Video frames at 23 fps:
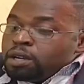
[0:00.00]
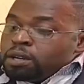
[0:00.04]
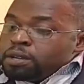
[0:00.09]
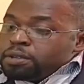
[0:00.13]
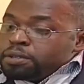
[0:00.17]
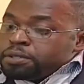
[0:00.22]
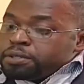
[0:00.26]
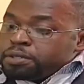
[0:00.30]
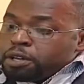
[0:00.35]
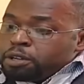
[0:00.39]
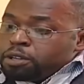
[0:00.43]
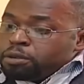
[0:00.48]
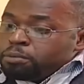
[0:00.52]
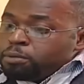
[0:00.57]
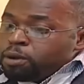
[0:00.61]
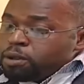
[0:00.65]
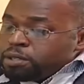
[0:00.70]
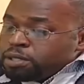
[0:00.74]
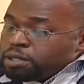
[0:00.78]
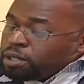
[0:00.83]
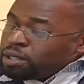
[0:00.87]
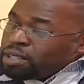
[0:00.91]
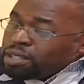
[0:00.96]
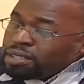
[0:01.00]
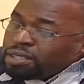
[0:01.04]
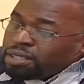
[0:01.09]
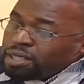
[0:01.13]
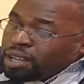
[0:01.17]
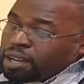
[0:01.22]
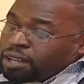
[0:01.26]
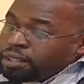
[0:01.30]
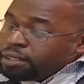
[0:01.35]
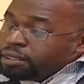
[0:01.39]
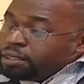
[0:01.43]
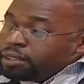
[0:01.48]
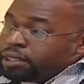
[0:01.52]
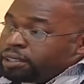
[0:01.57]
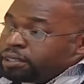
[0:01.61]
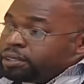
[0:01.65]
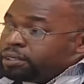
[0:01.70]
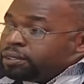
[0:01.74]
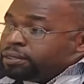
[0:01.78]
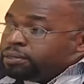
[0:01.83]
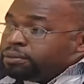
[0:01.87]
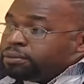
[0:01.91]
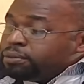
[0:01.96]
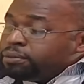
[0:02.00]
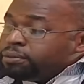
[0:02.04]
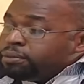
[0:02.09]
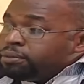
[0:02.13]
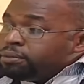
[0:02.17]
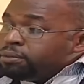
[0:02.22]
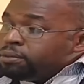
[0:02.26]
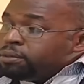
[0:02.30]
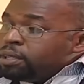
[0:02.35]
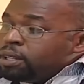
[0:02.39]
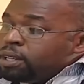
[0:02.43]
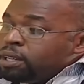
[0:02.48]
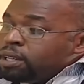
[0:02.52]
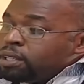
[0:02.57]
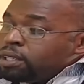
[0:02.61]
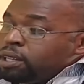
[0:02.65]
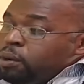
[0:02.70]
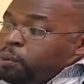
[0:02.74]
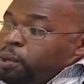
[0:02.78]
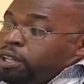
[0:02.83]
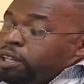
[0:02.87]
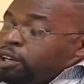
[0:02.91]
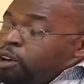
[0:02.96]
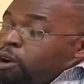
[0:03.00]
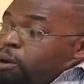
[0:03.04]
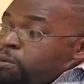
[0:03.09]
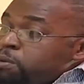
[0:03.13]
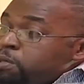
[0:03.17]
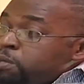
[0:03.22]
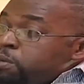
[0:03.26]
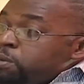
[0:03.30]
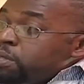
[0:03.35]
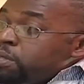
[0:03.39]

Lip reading: So you must understand that when it comes to